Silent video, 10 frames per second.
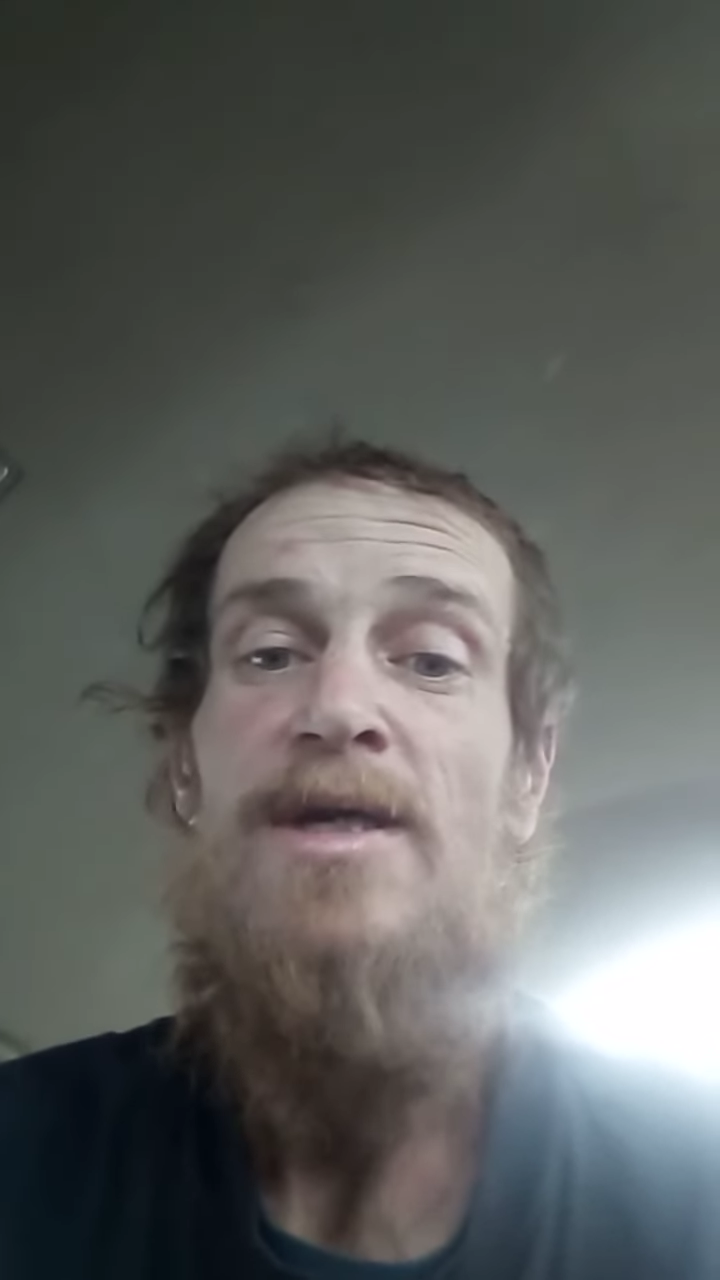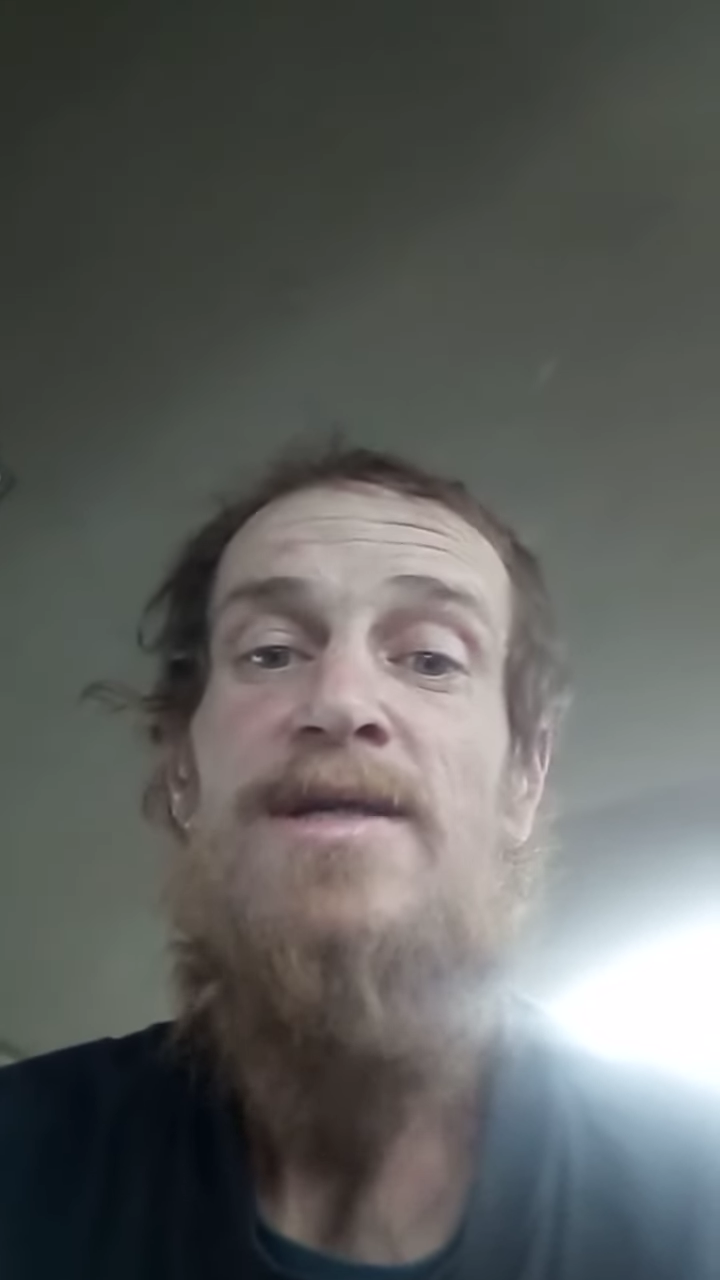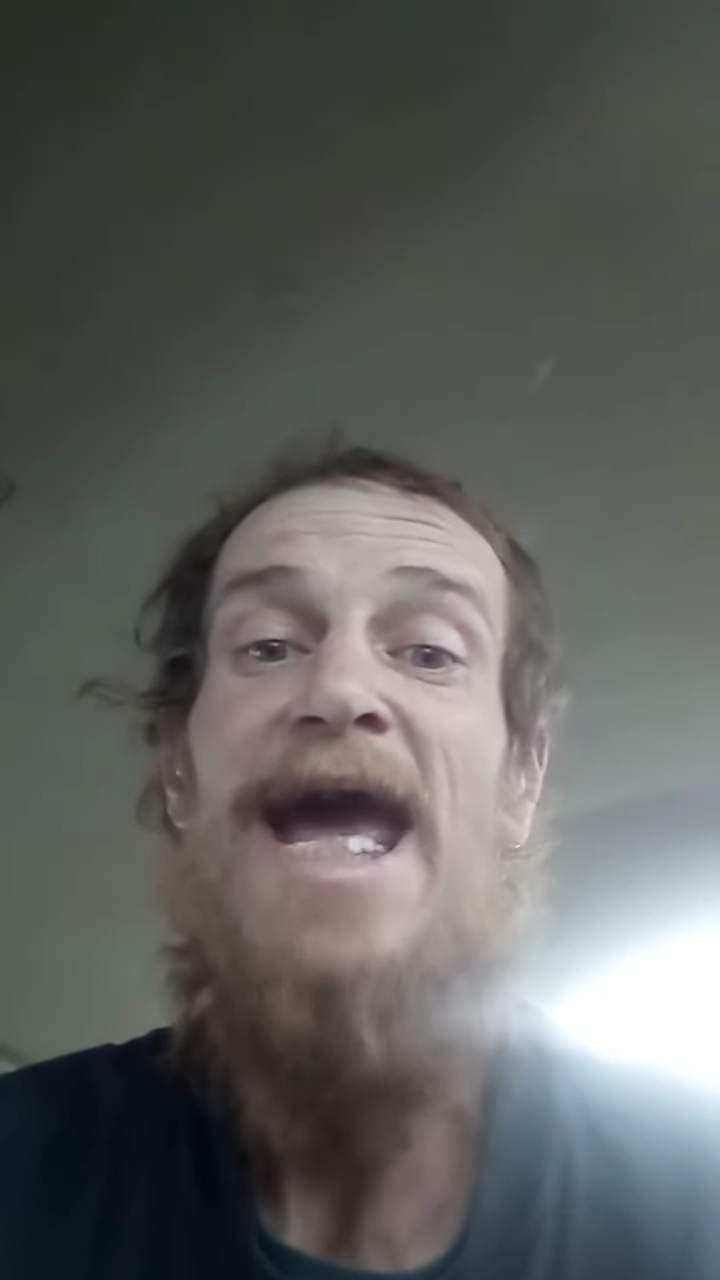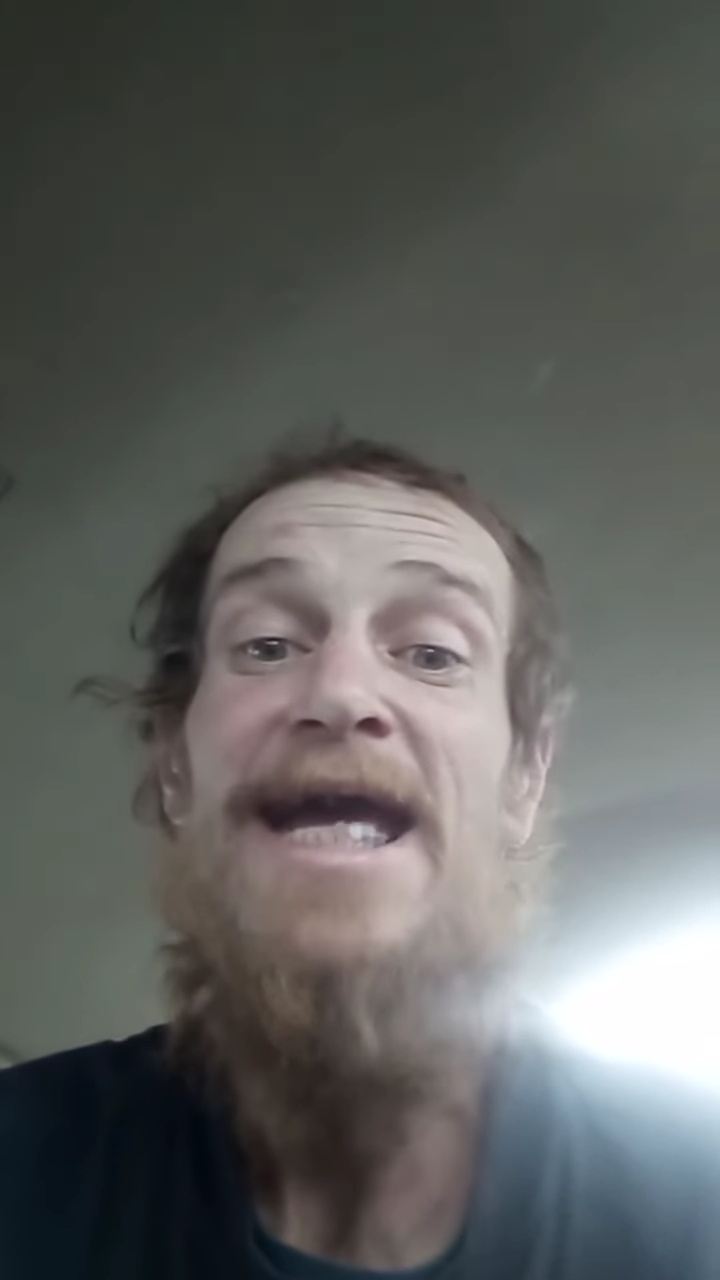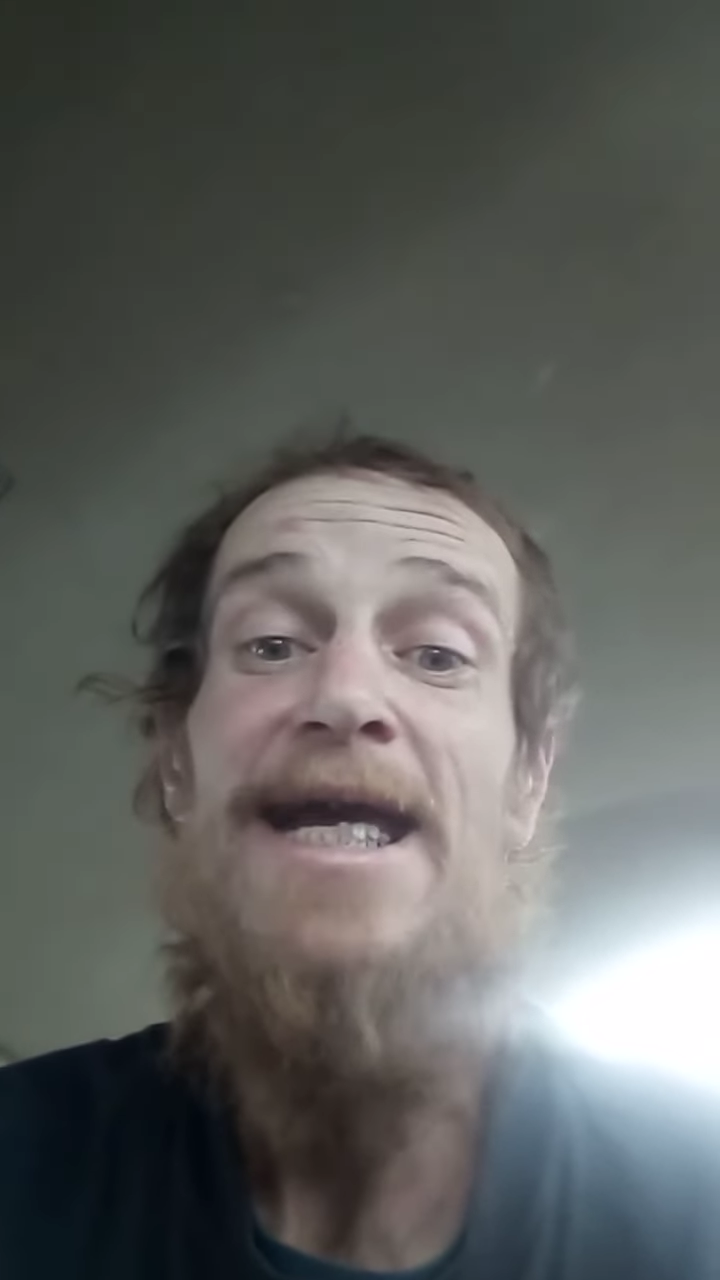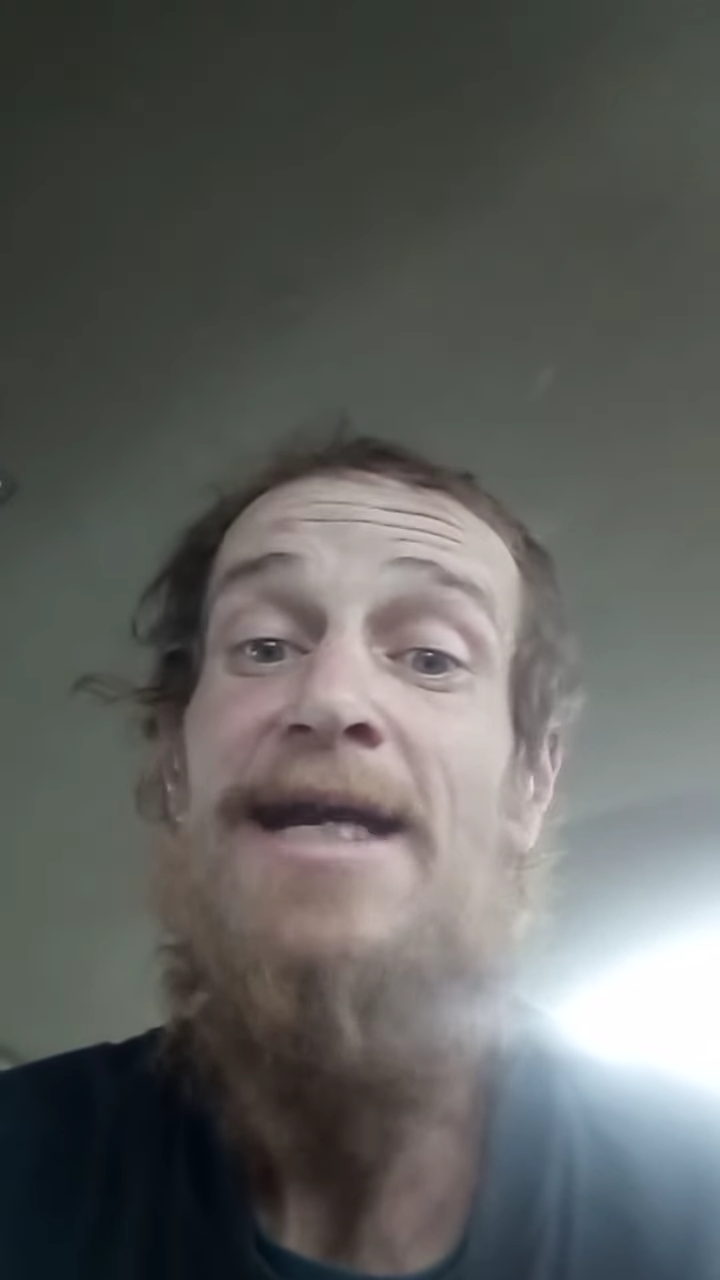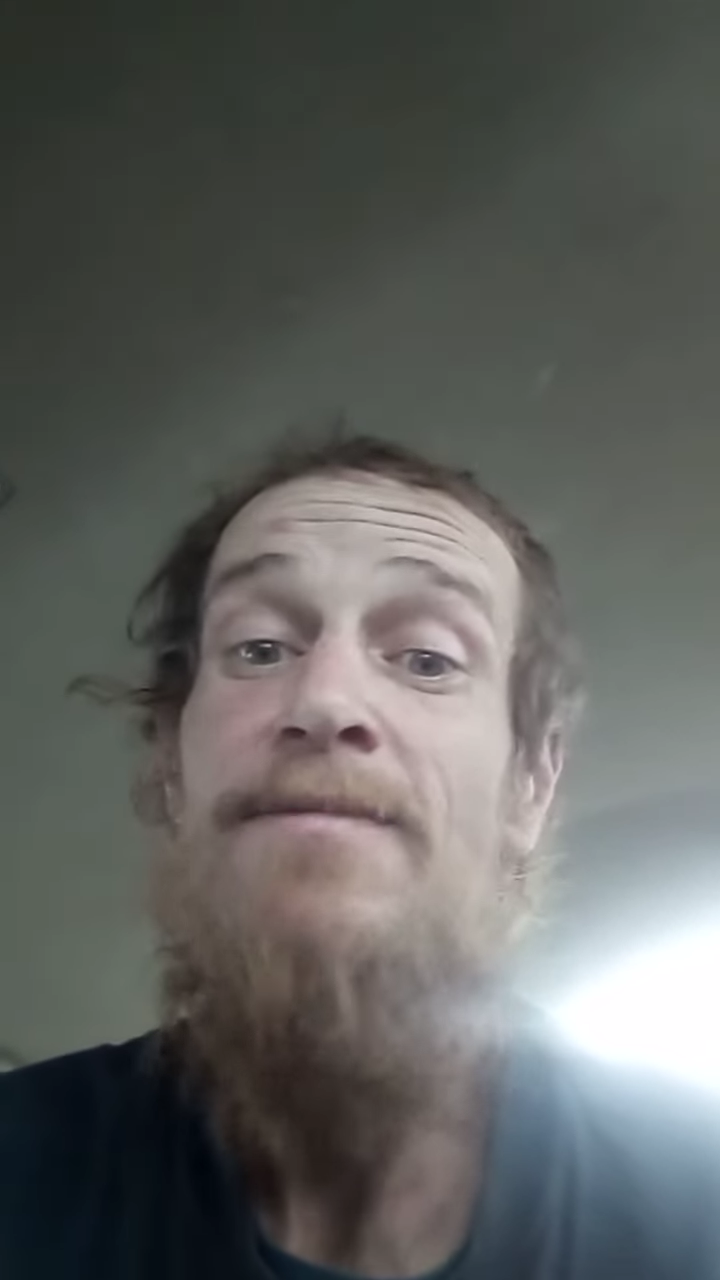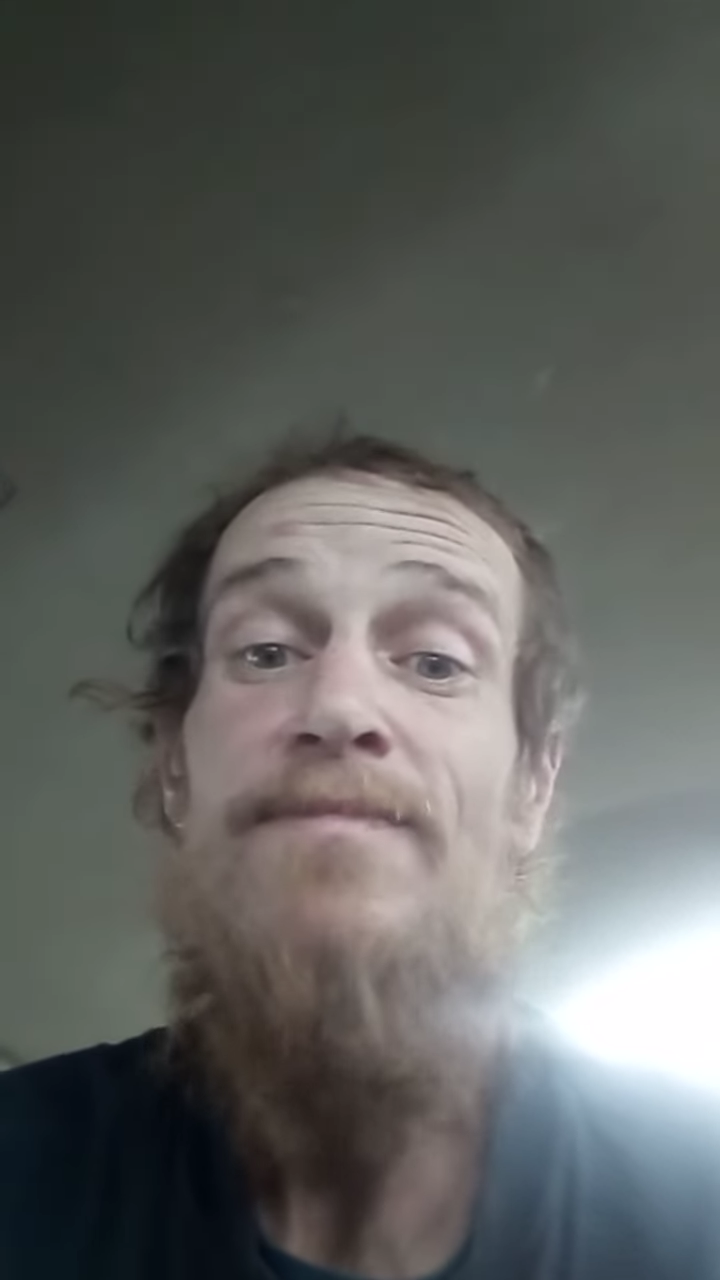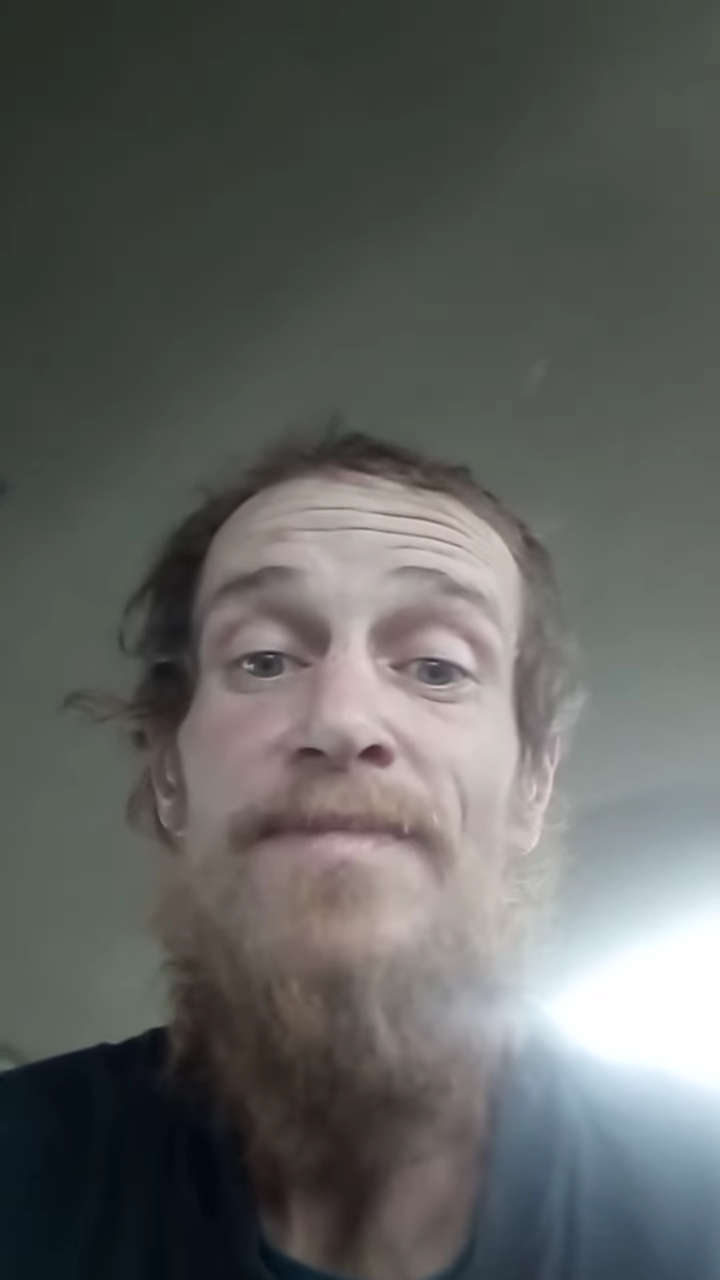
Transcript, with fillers: Taking